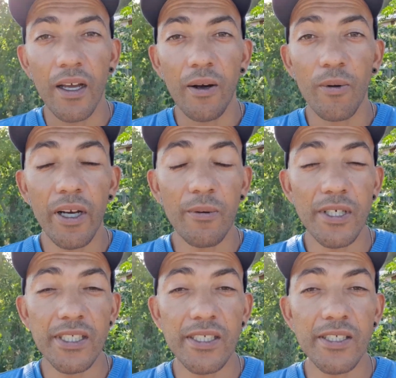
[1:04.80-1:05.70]
What I
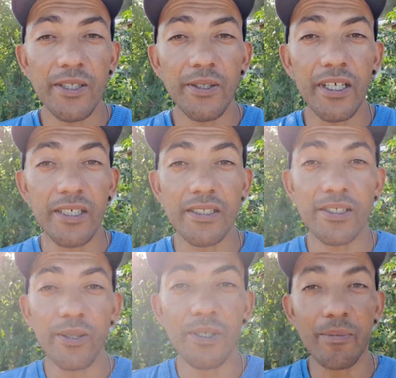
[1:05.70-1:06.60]
wanted to do is
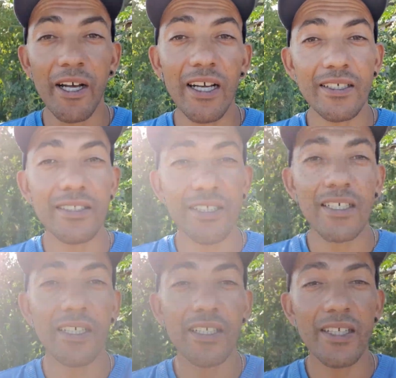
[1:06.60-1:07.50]
talk about
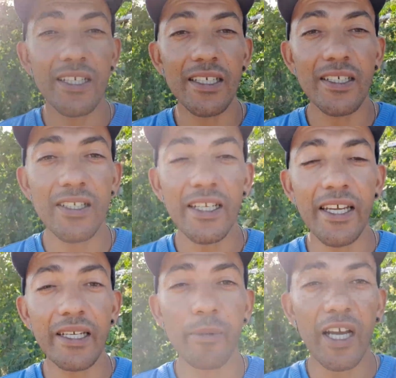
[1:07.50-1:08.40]
the little
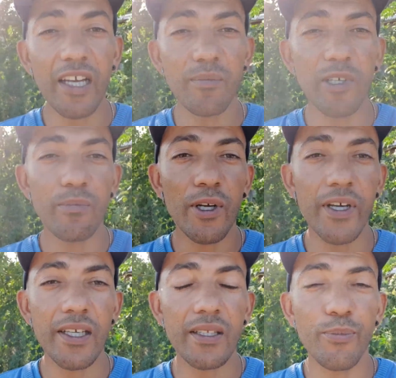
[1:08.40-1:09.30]
lady behind me
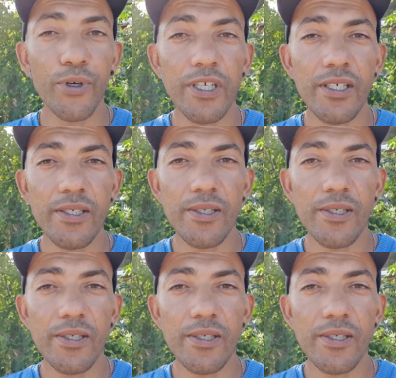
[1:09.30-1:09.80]
blowing in the breeze